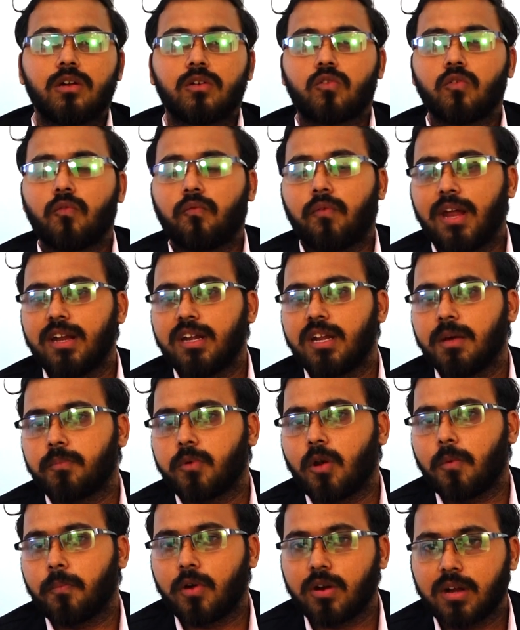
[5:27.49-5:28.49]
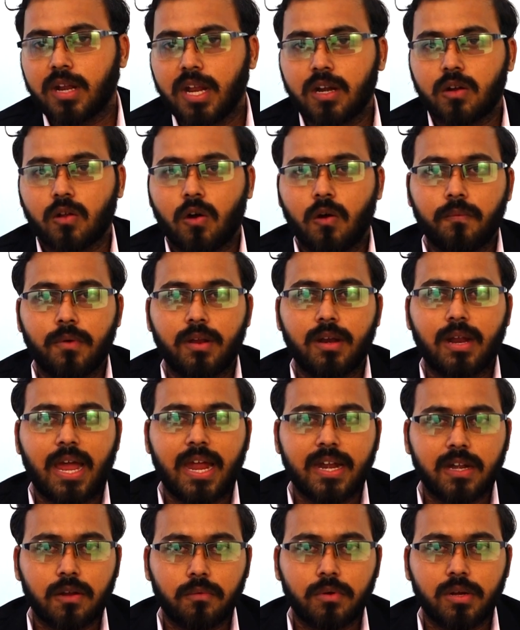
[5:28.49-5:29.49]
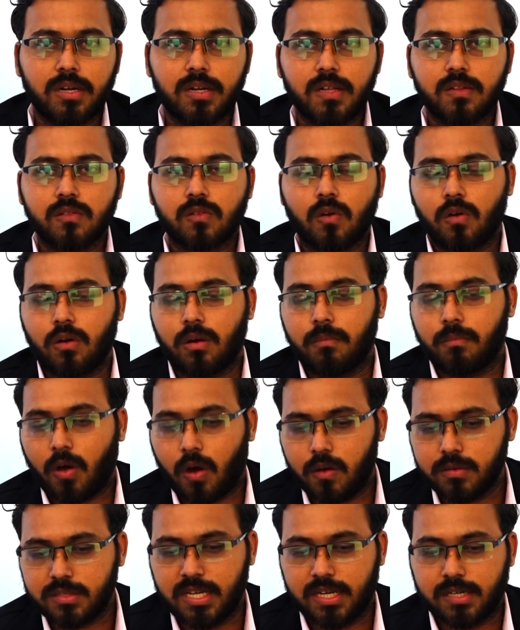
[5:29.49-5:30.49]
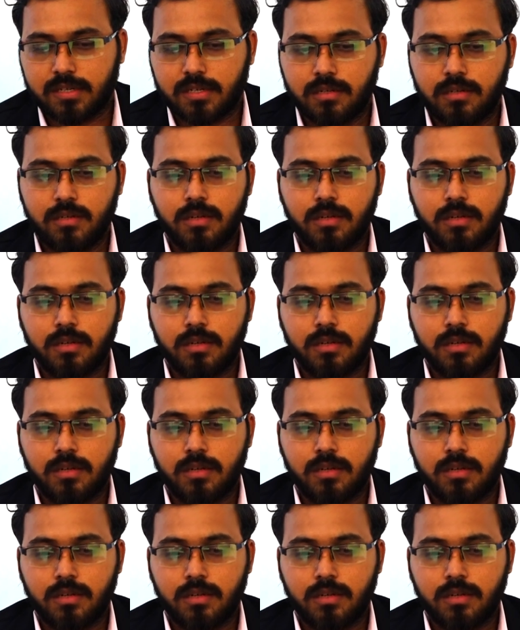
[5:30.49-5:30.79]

to find a proper date of an antiquities or an object.